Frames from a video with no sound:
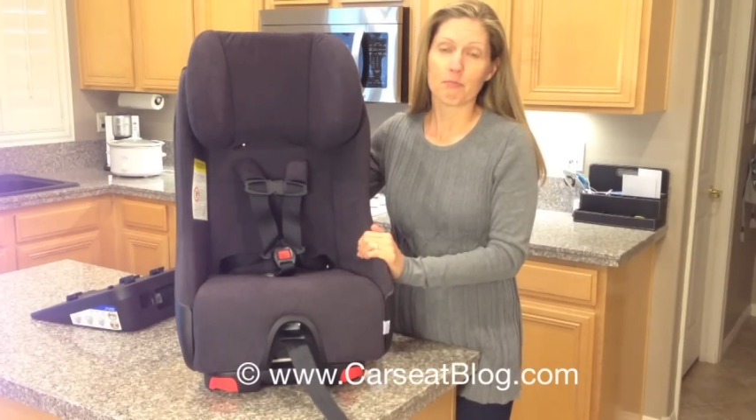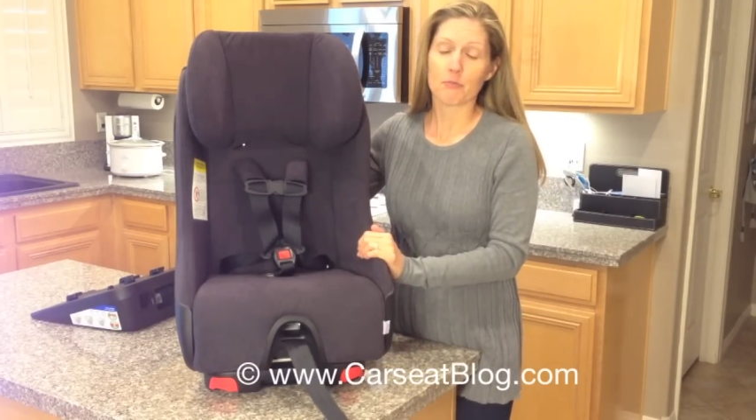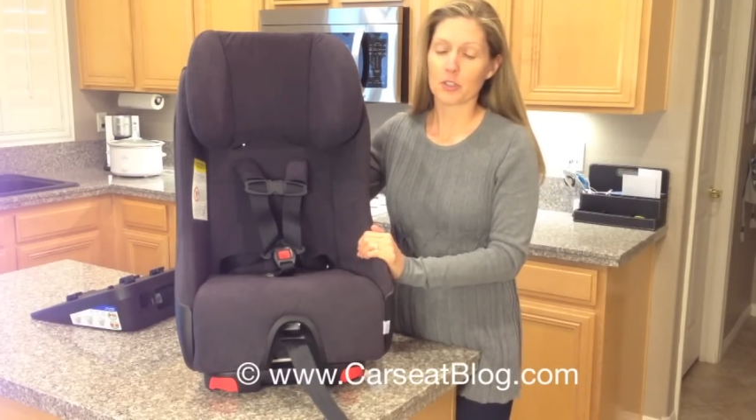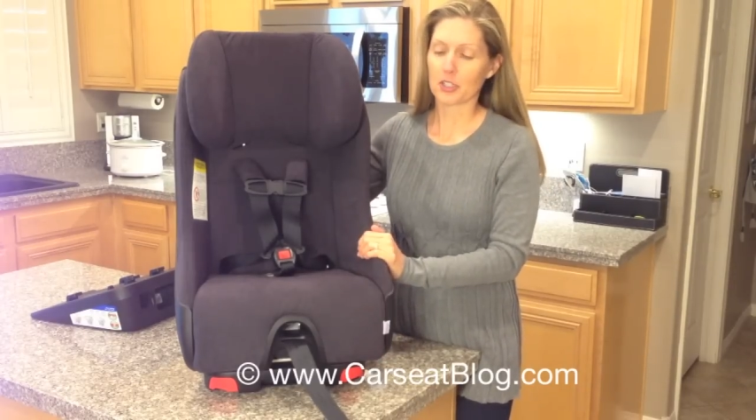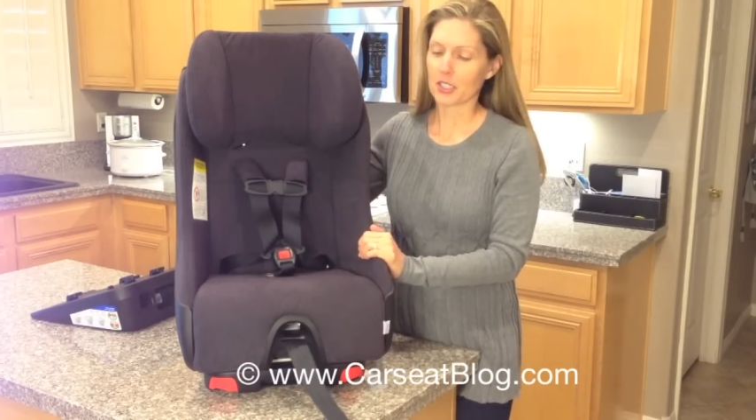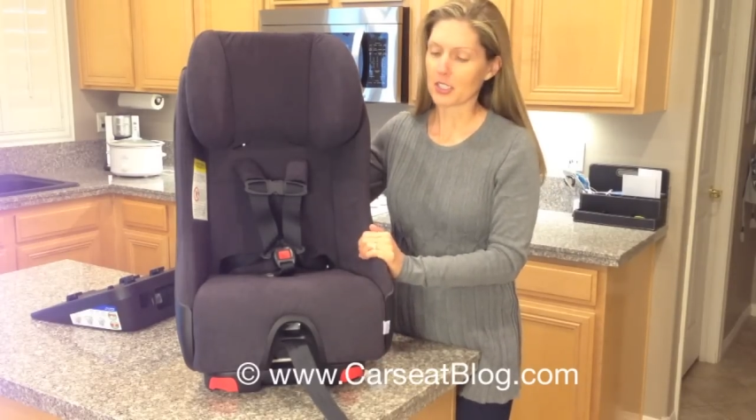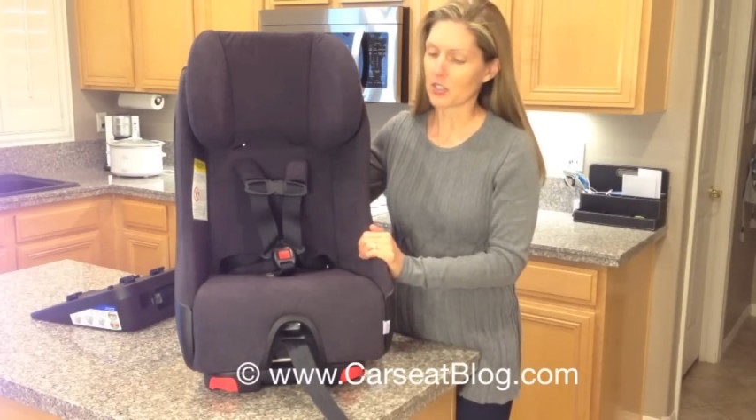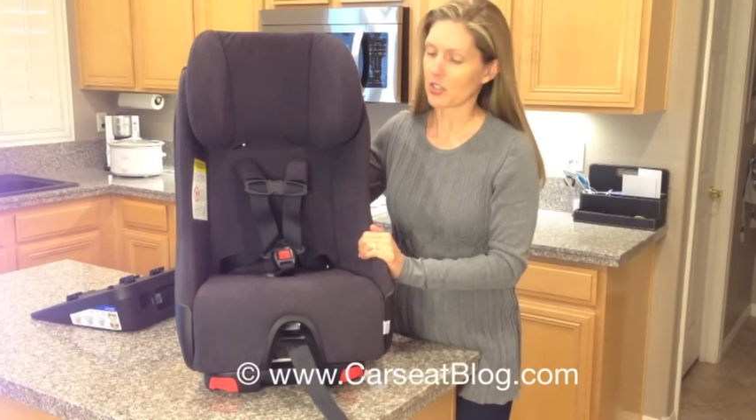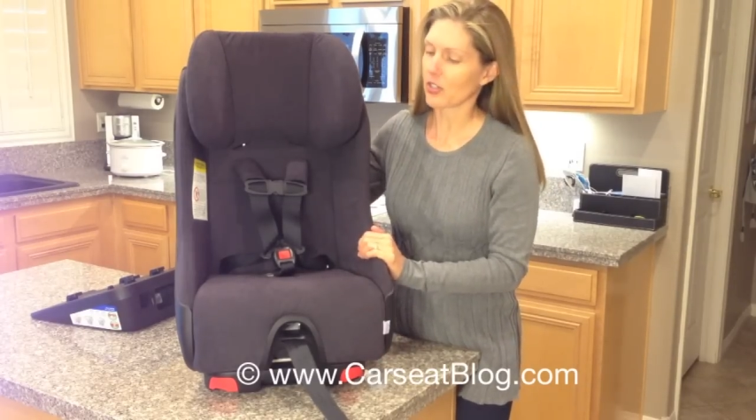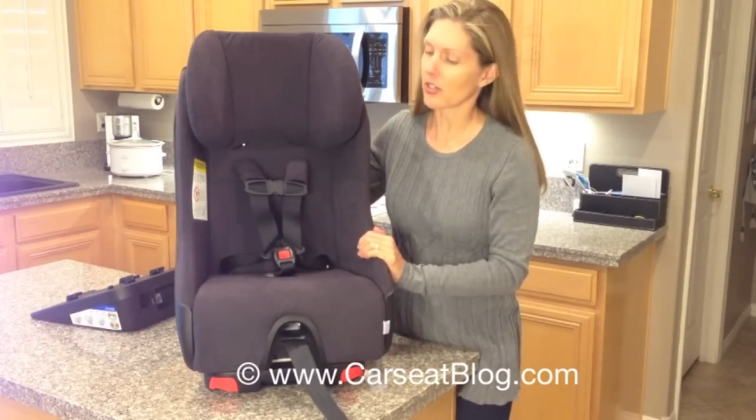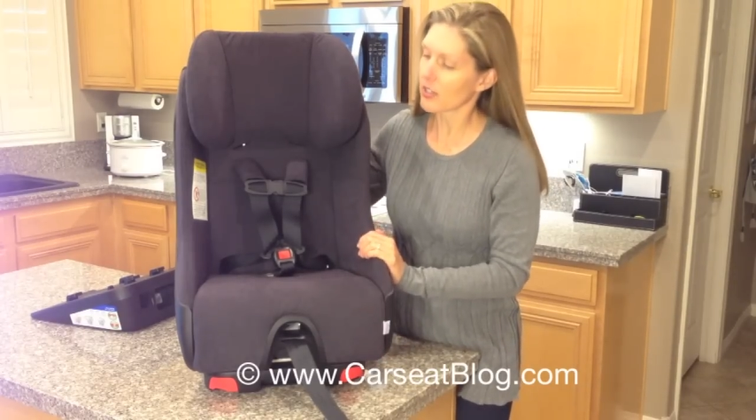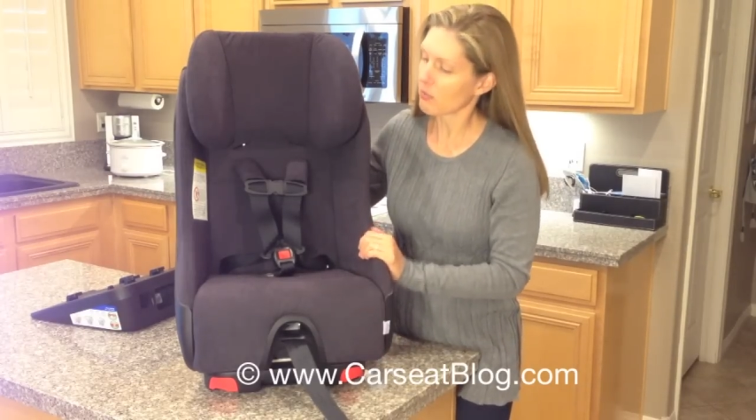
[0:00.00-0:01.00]
We're going to get
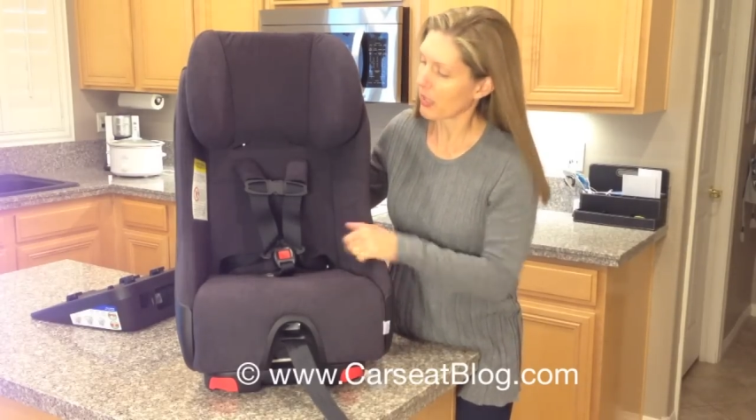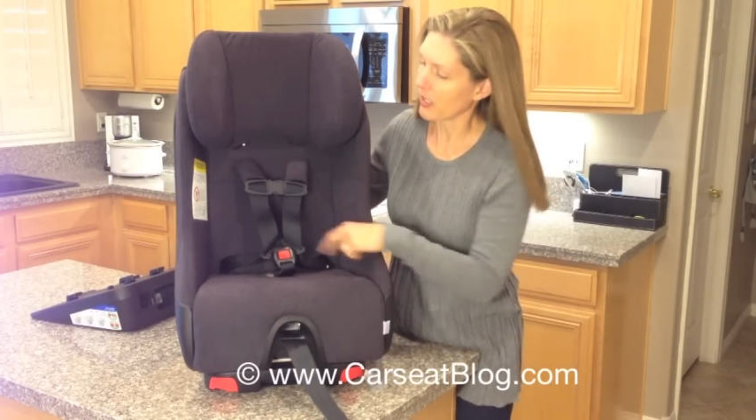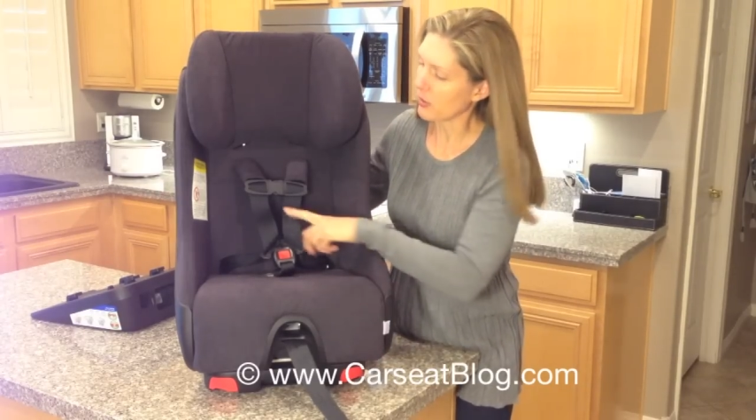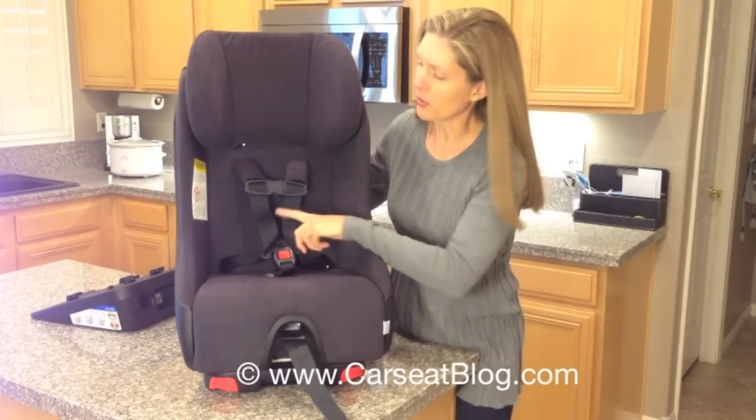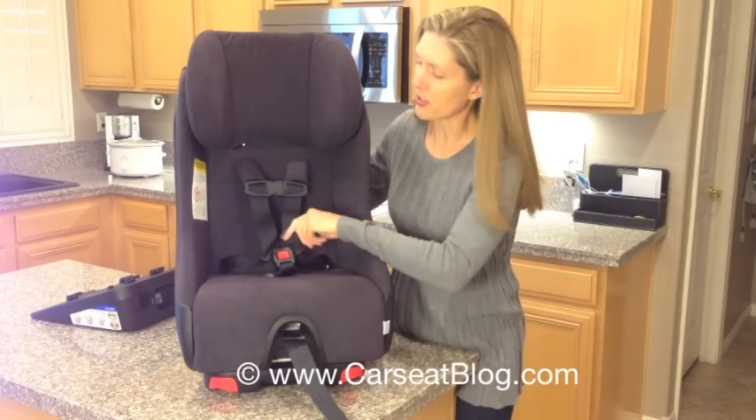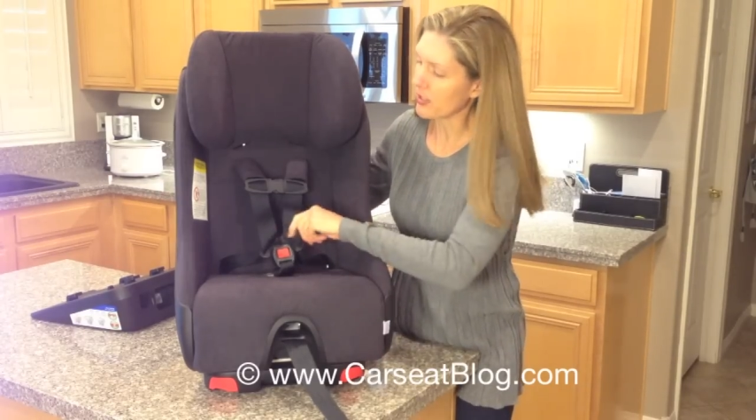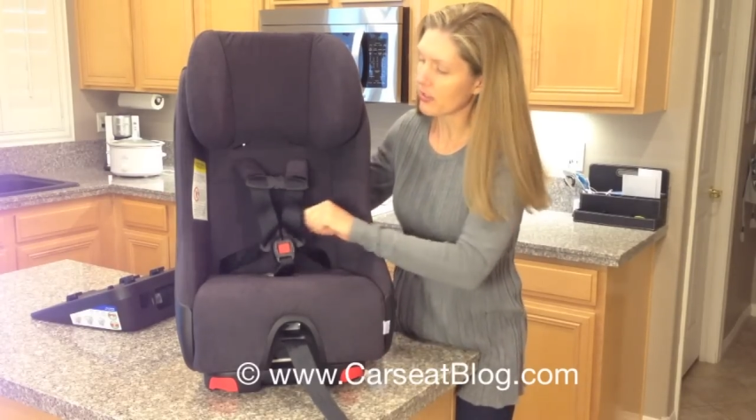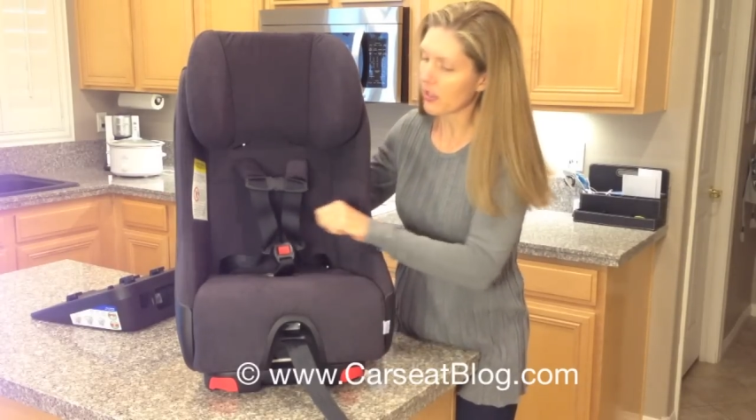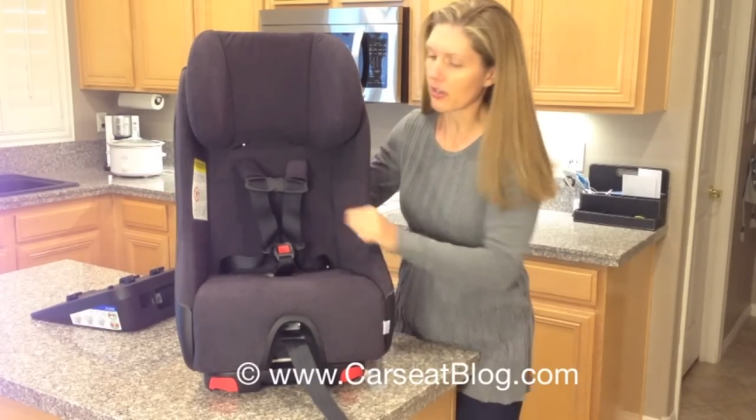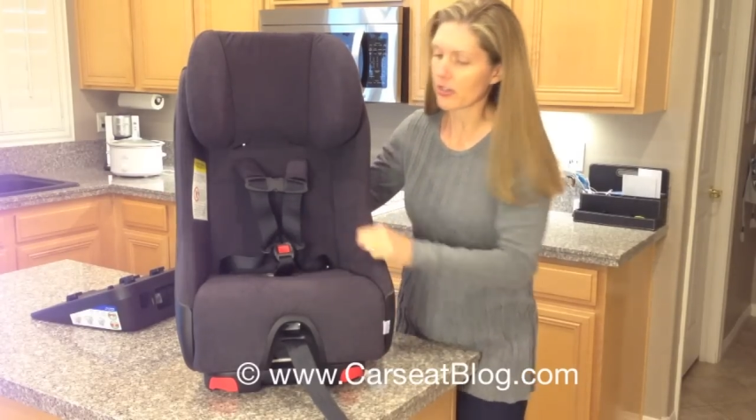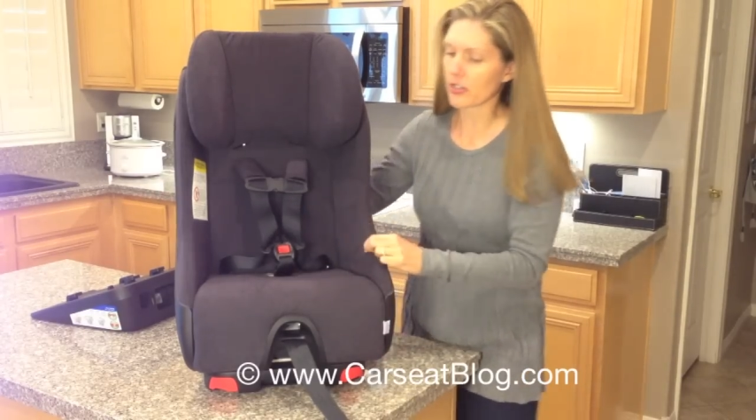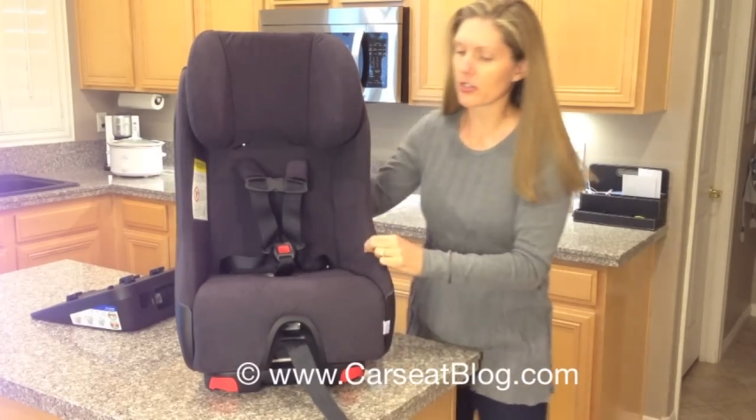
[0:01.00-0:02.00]
started by loosening the
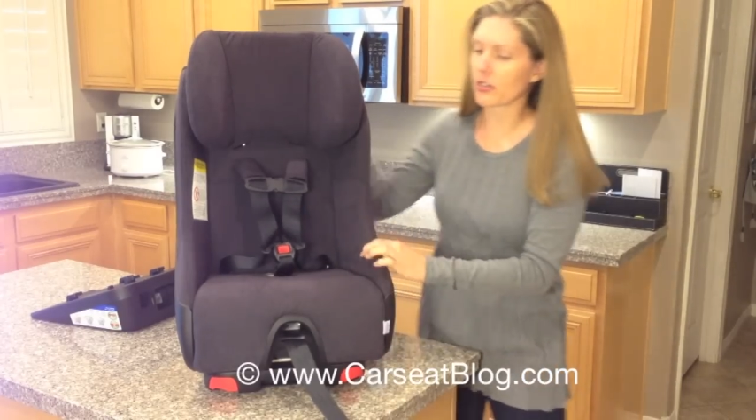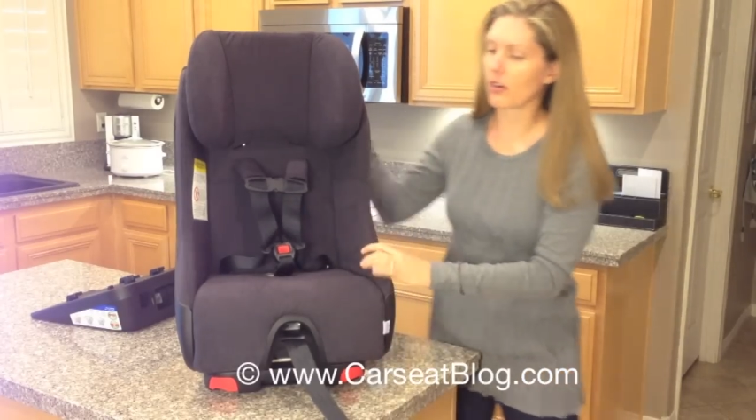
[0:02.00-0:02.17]
harness